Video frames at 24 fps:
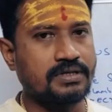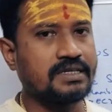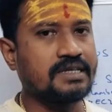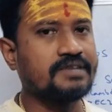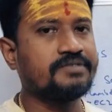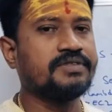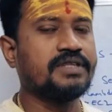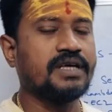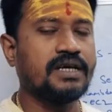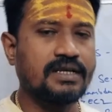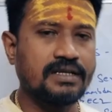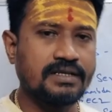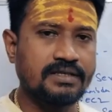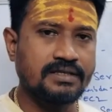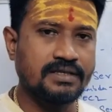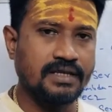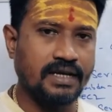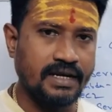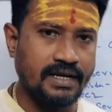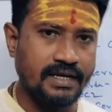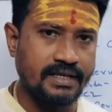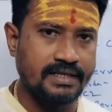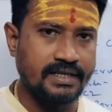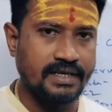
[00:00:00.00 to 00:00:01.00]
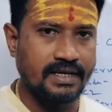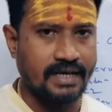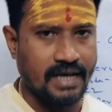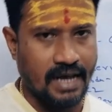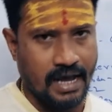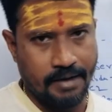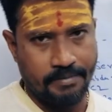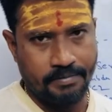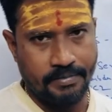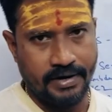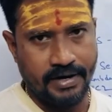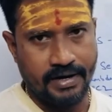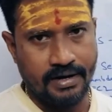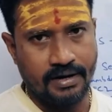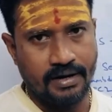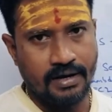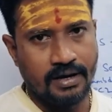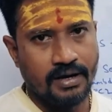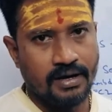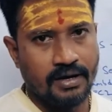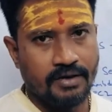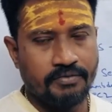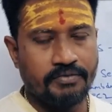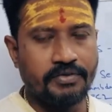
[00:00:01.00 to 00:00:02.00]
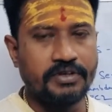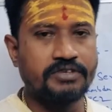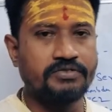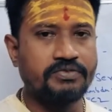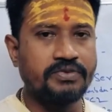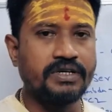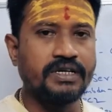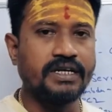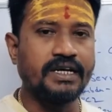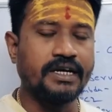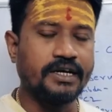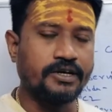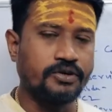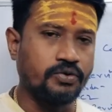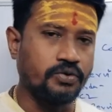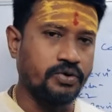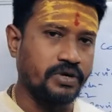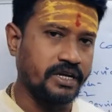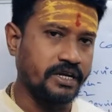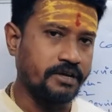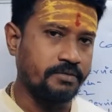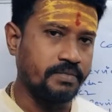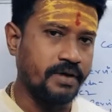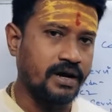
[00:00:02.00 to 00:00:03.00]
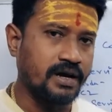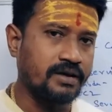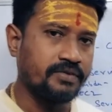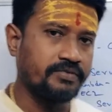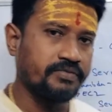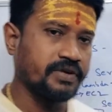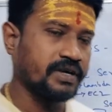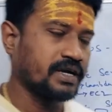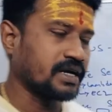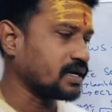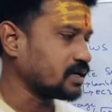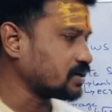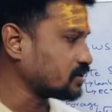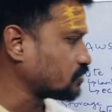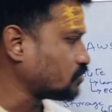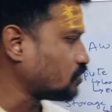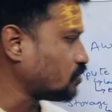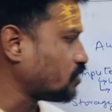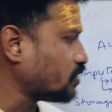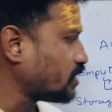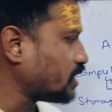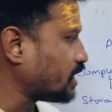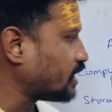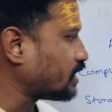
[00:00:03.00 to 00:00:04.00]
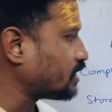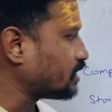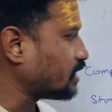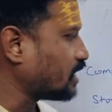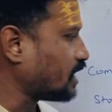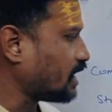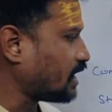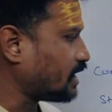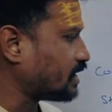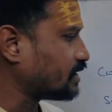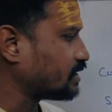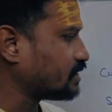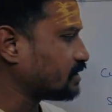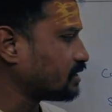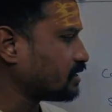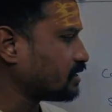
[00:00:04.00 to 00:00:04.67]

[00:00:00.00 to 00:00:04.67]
If there is anything happened which we need to debug, we can go and handle